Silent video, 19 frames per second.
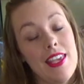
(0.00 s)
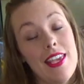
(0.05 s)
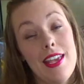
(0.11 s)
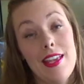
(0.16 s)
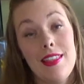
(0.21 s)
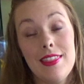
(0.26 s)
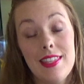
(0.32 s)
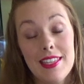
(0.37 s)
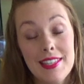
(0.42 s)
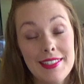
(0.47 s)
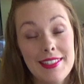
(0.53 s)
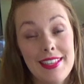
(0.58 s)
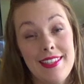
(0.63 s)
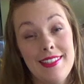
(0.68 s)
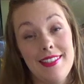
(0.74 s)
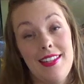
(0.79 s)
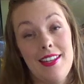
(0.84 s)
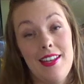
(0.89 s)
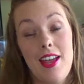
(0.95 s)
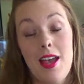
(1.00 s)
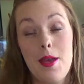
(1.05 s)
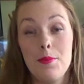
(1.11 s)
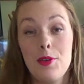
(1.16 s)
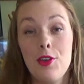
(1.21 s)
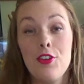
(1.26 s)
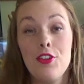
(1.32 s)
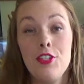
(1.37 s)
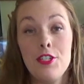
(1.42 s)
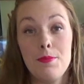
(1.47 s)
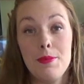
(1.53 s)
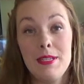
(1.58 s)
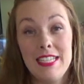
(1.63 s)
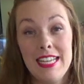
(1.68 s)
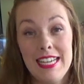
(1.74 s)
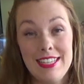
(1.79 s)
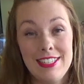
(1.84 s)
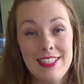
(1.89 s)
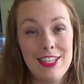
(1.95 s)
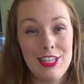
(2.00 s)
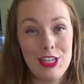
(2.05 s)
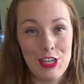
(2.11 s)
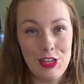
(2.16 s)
In this lesson, I'm going to be teaching